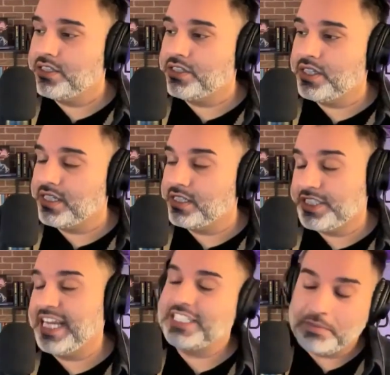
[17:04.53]

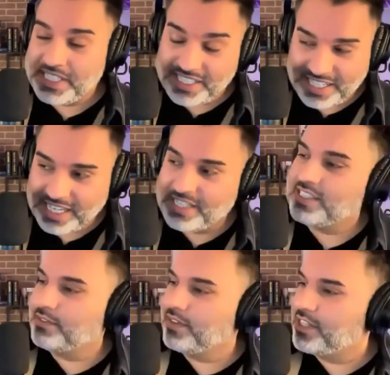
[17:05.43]
ChatGPT again,
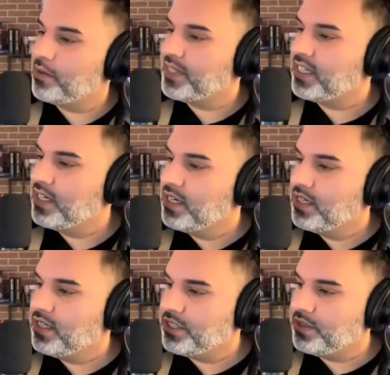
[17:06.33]
since we're on the topic.
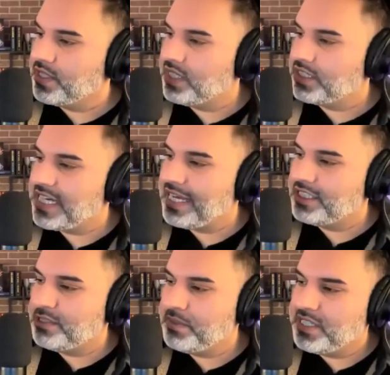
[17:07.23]
Do you think
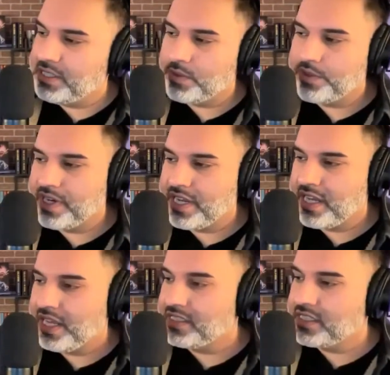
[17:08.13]
ChatGPT will create
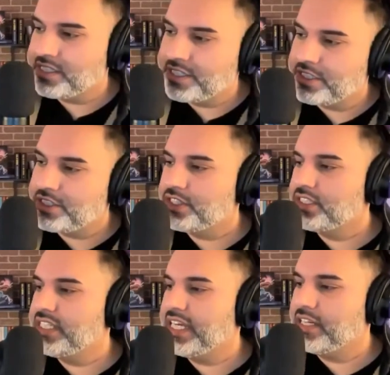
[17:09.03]
a search
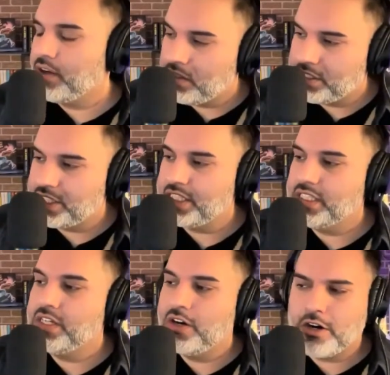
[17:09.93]

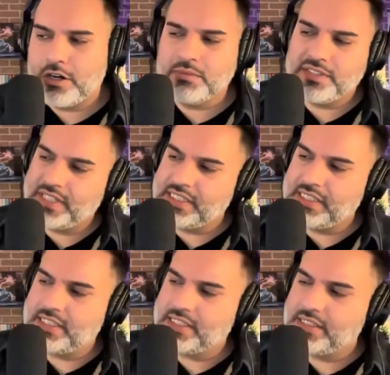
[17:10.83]
technology arms
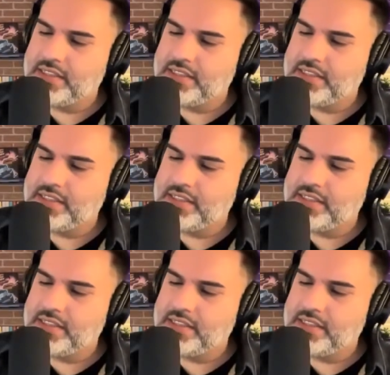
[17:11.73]
race?